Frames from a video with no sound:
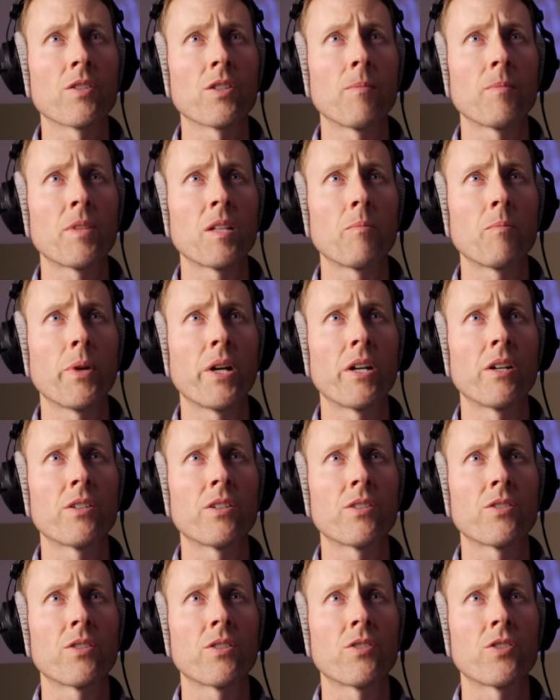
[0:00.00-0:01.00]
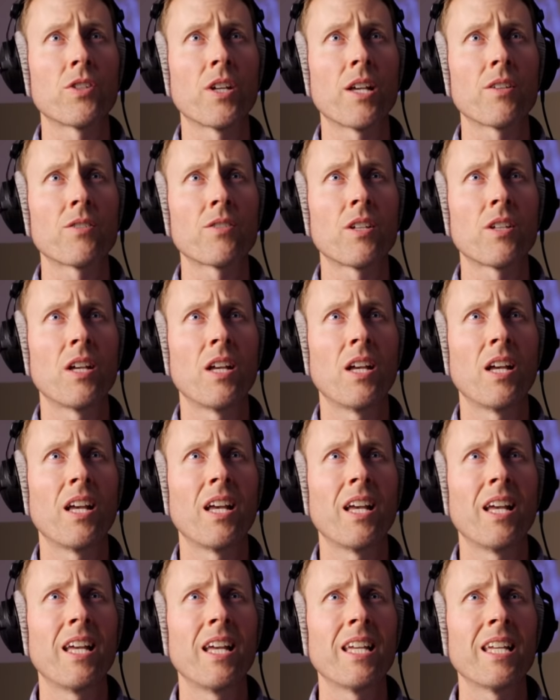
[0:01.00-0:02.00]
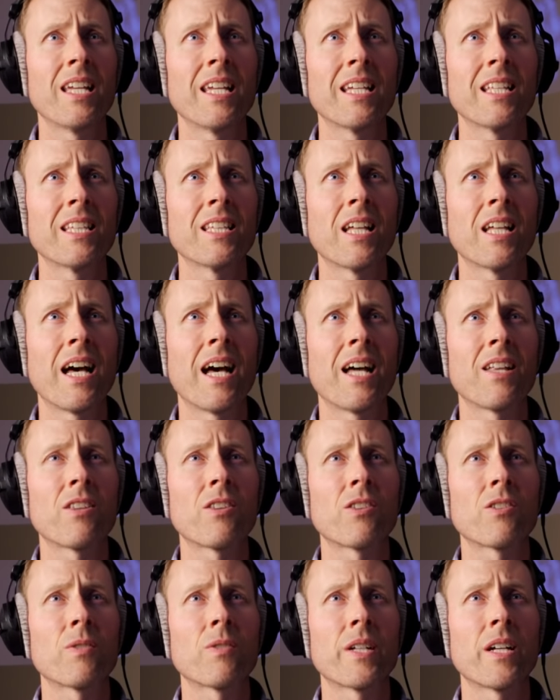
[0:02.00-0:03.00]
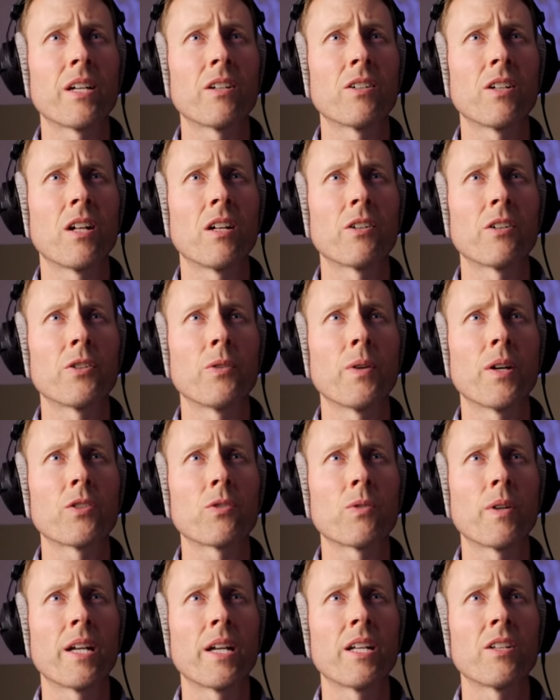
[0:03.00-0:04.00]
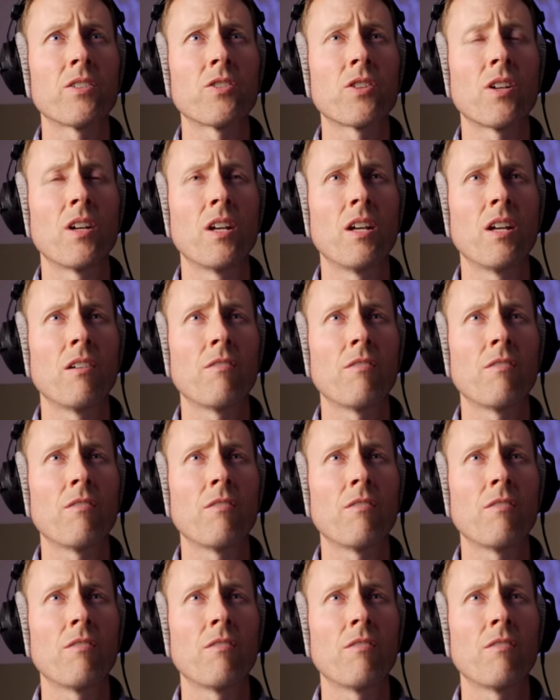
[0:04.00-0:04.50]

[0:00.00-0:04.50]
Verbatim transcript: Something better to suggest in that three hundred dollar U S range,